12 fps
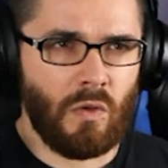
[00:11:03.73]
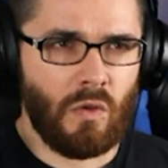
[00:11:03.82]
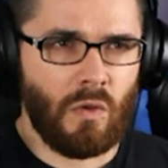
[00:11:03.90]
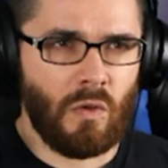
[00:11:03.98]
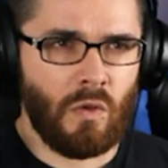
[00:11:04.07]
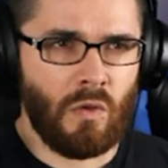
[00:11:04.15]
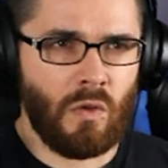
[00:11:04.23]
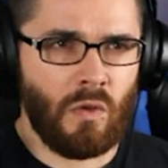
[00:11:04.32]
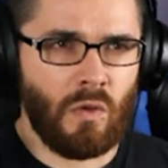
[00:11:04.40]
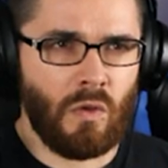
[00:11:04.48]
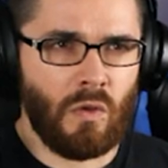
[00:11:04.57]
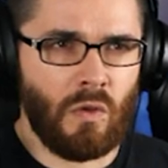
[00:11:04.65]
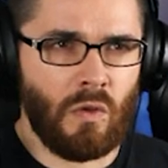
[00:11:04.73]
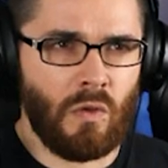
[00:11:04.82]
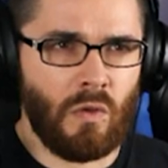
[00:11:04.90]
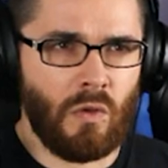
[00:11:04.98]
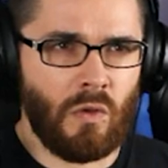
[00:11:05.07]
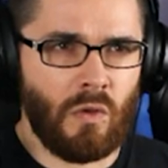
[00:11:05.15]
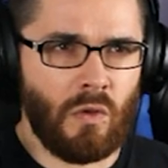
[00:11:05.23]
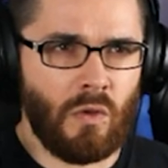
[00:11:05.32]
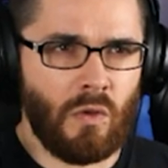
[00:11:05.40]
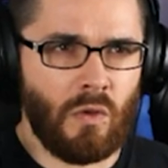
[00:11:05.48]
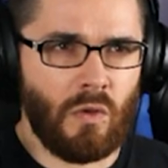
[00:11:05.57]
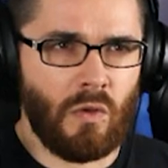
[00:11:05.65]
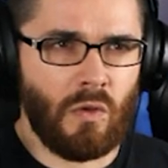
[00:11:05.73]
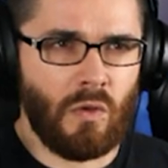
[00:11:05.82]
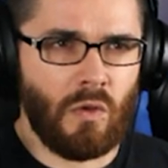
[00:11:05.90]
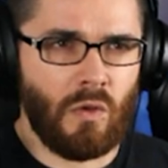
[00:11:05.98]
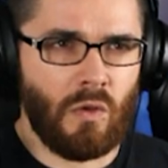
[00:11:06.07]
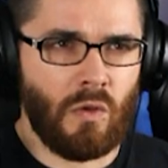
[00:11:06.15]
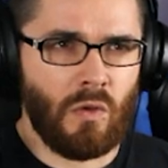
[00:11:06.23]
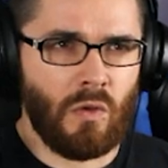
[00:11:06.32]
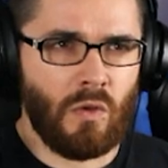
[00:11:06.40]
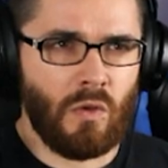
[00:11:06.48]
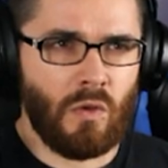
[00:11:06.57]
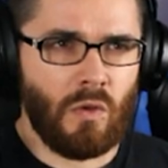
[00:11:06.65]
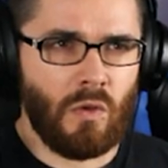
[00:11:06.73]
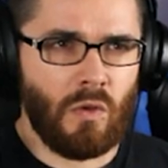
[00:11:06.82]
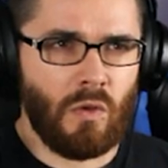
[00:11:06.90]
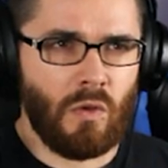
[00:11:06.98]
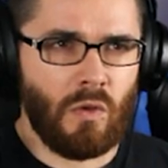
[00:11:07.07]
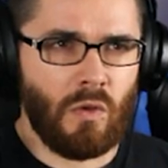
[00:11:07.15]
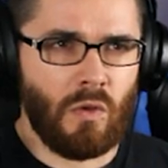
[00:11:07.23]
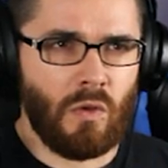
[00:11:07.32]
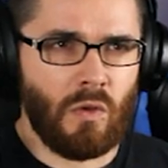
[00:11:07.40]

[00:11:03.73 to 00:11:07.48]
[no speech]